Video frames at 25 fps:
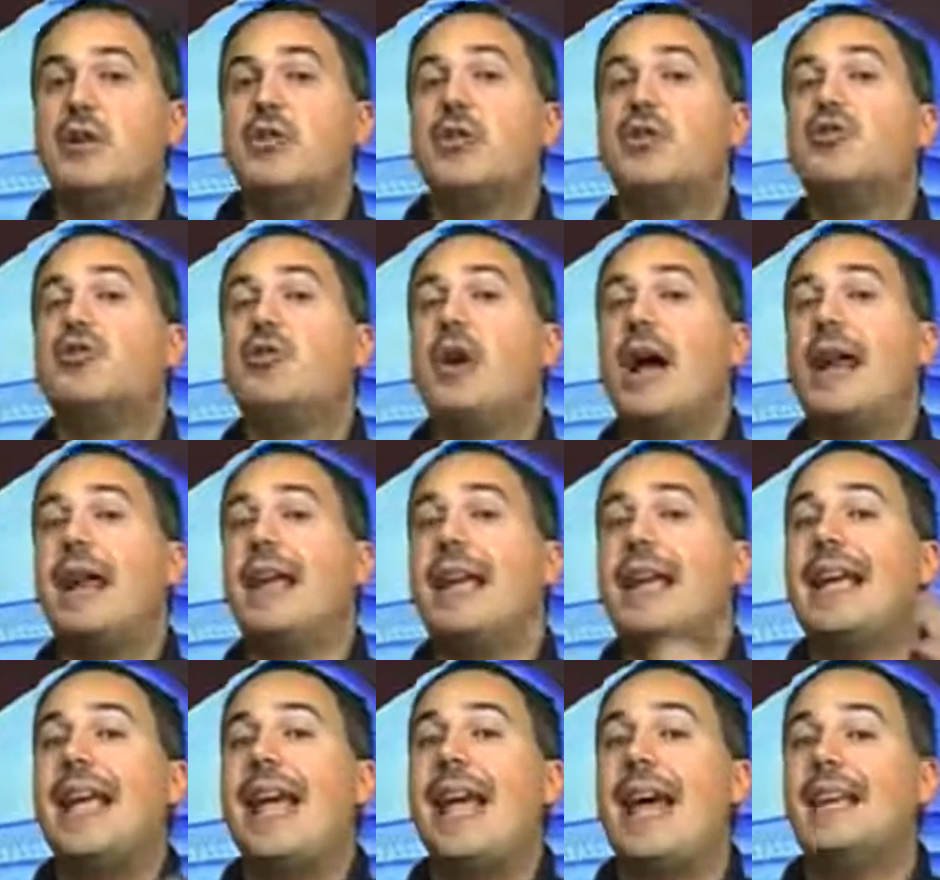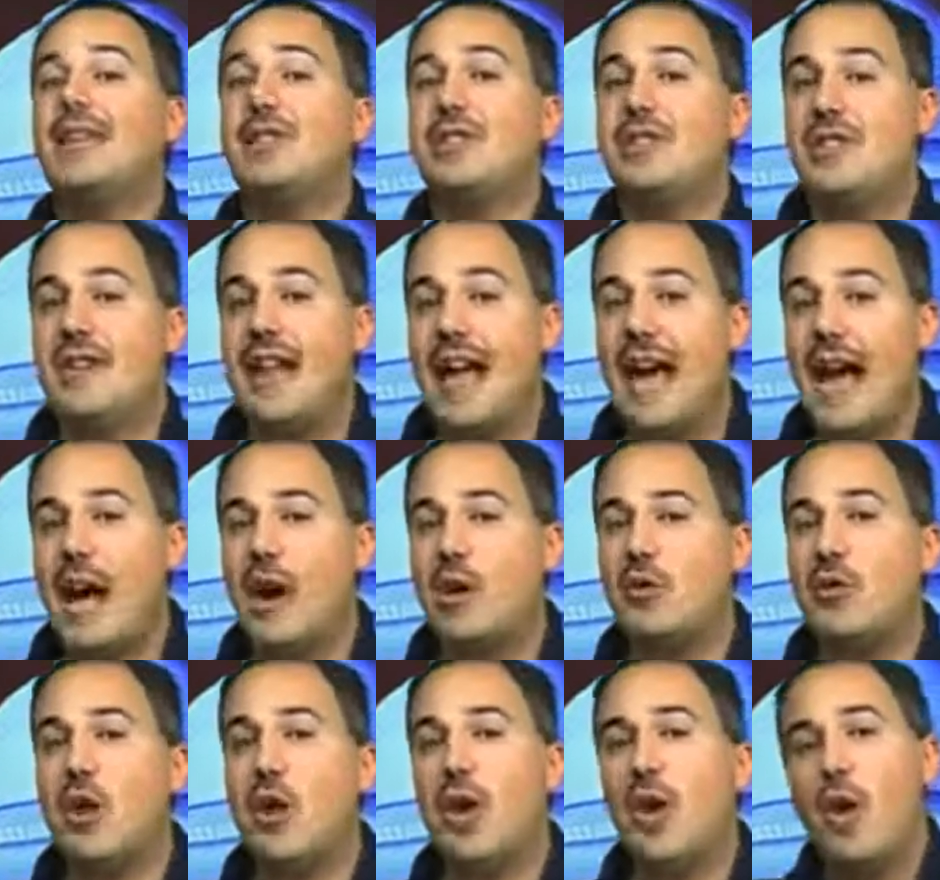to try to cast
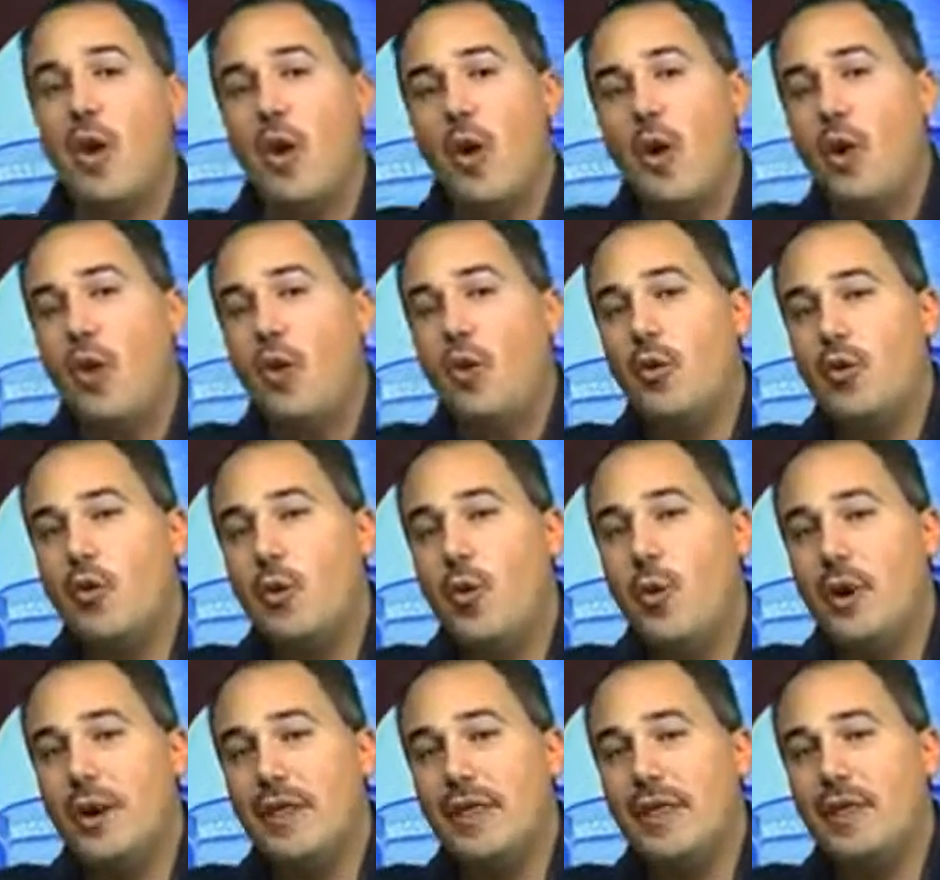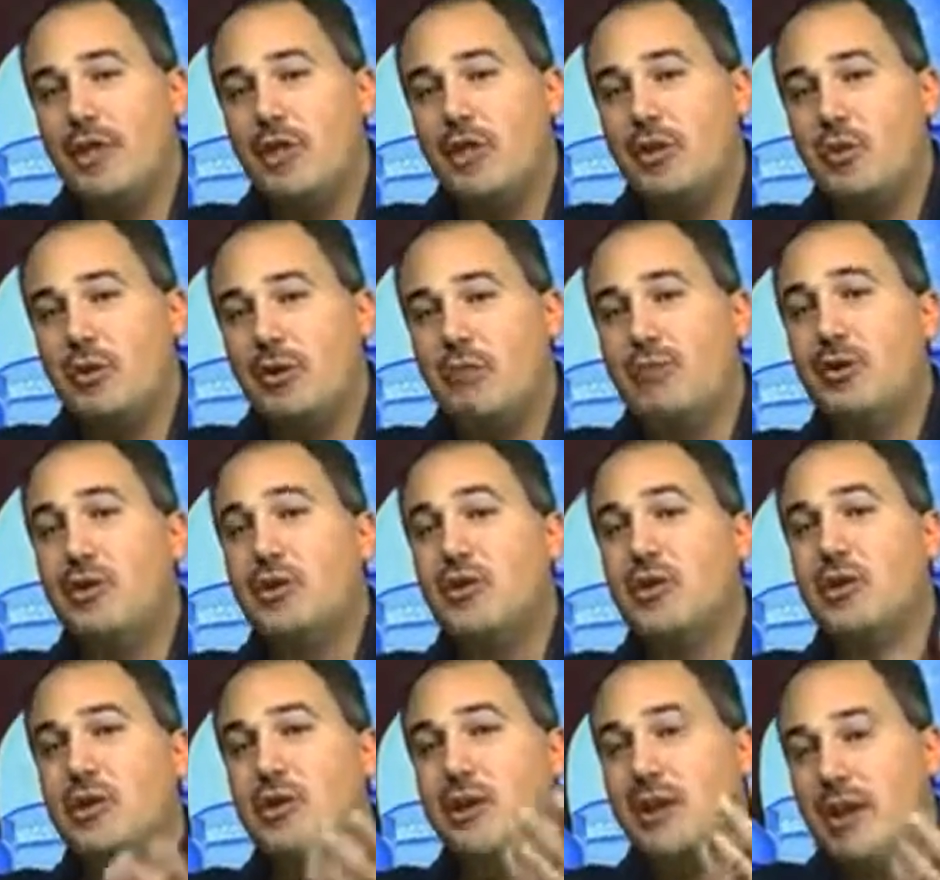doubt on what the
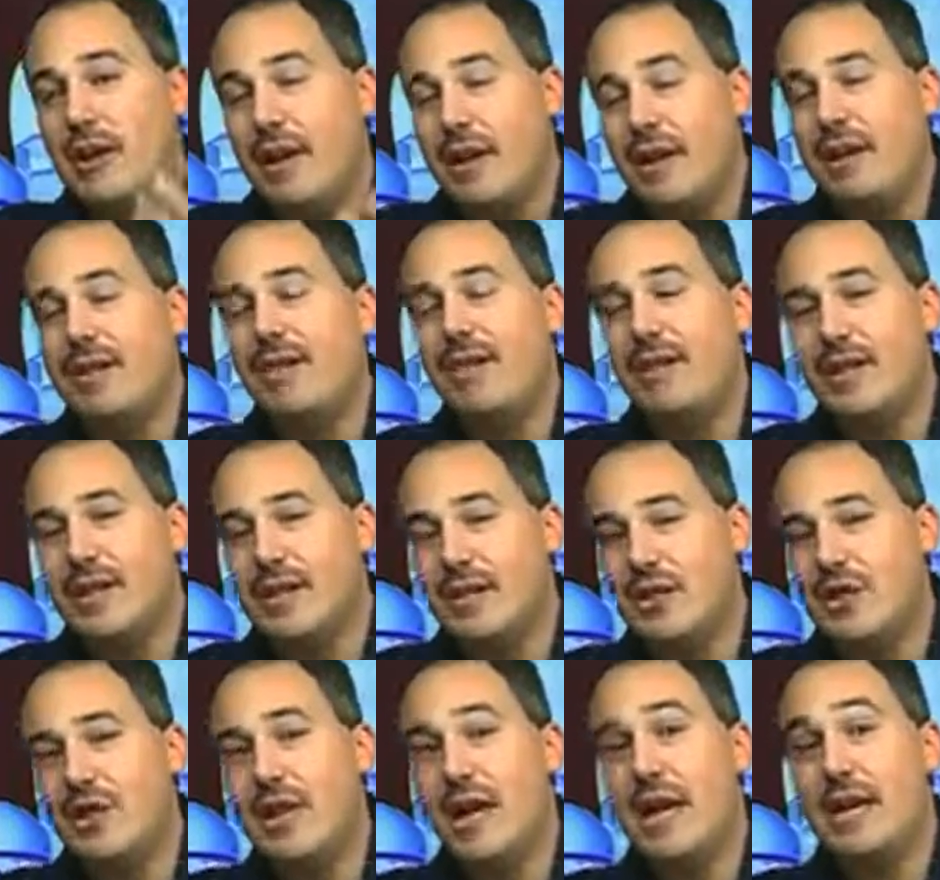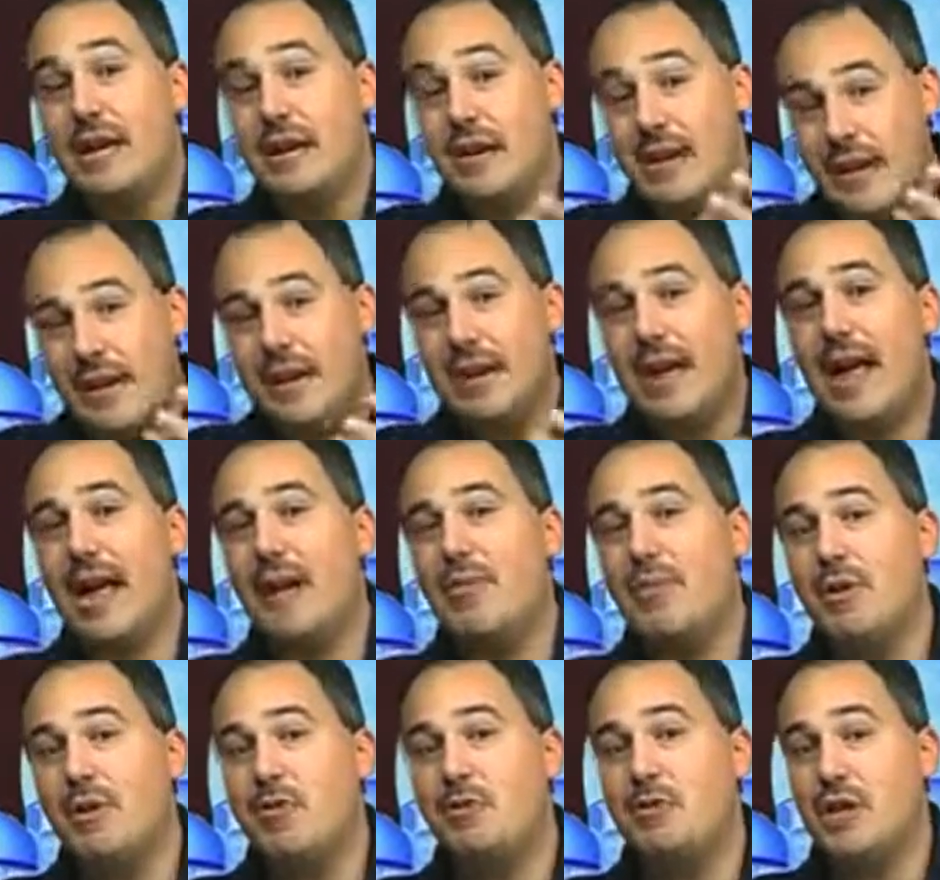Scriptures clearly say did
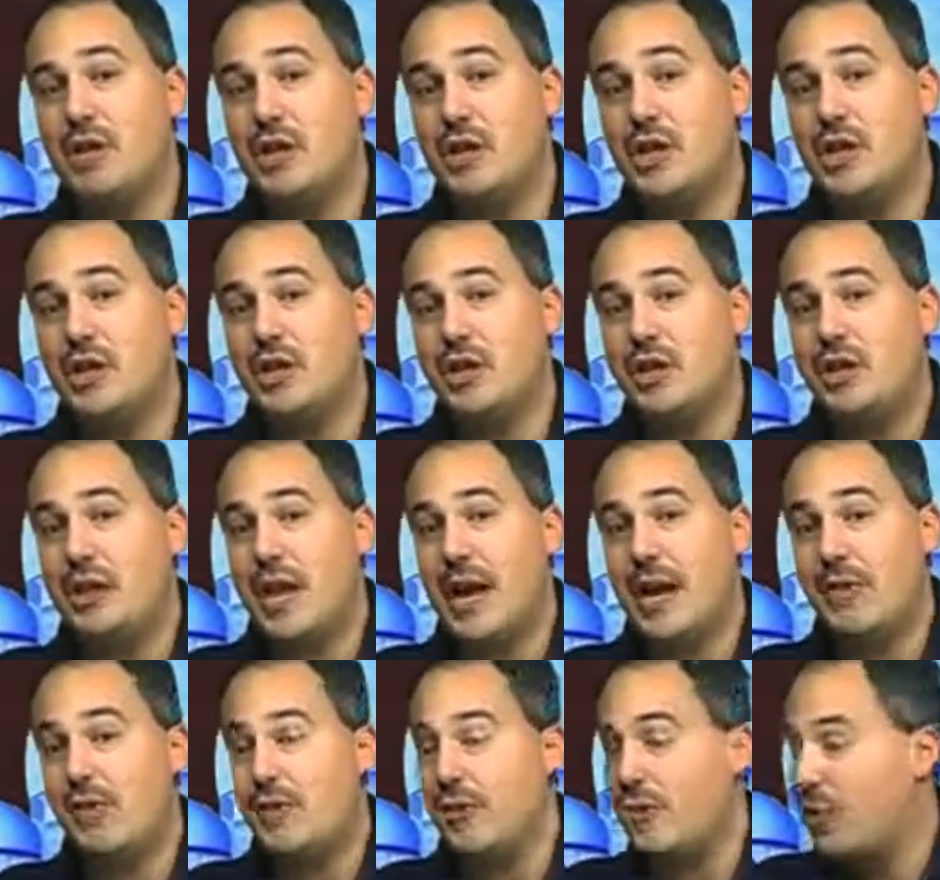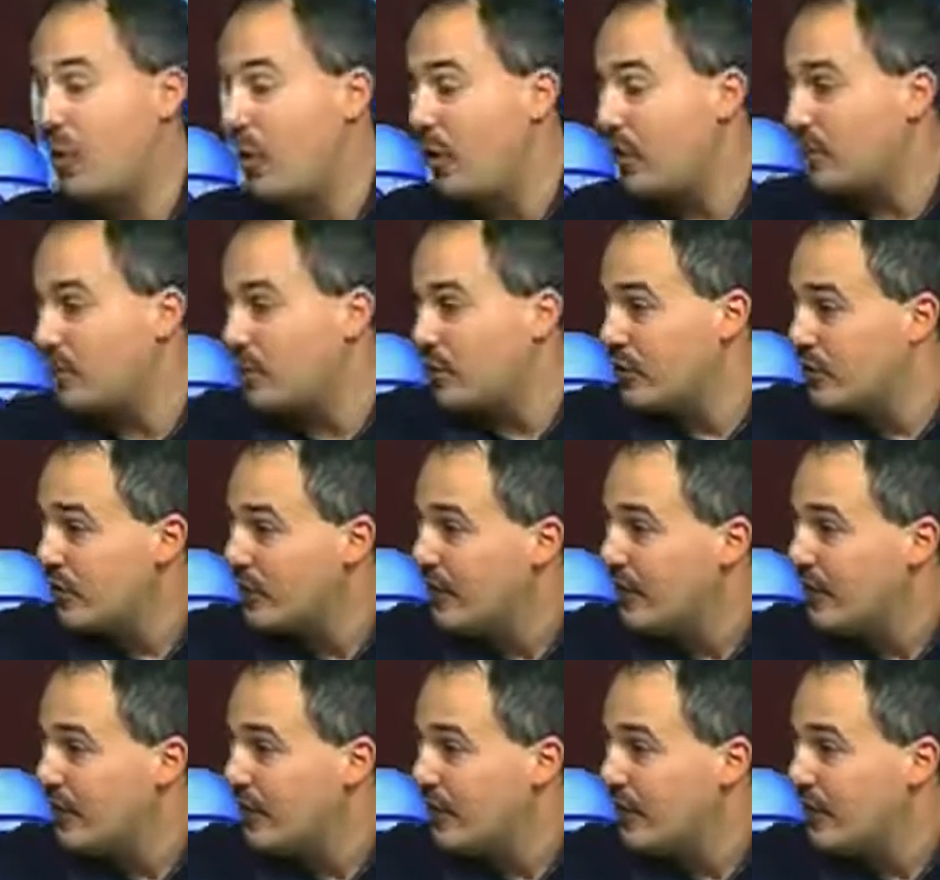happen, which Jesus died on the cross.